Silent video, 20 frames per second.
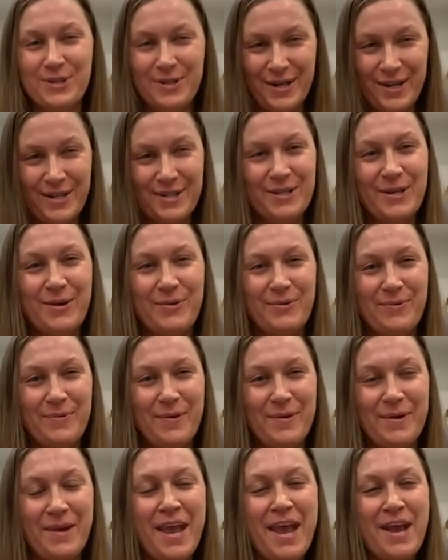And so
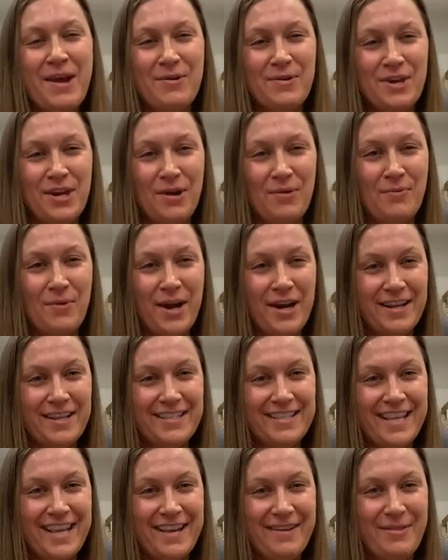we'd, want to
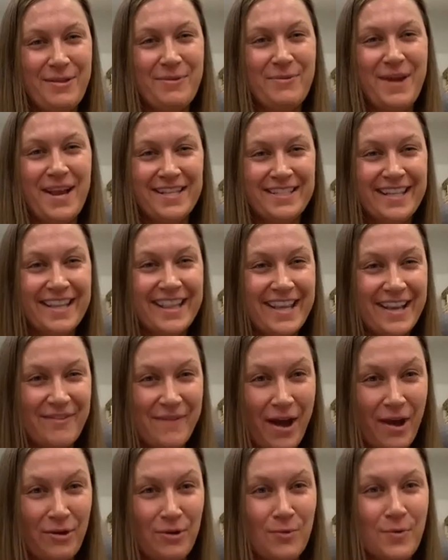see the rest of the
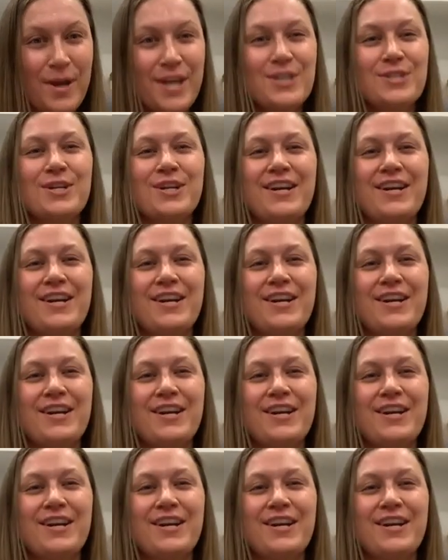evaluation,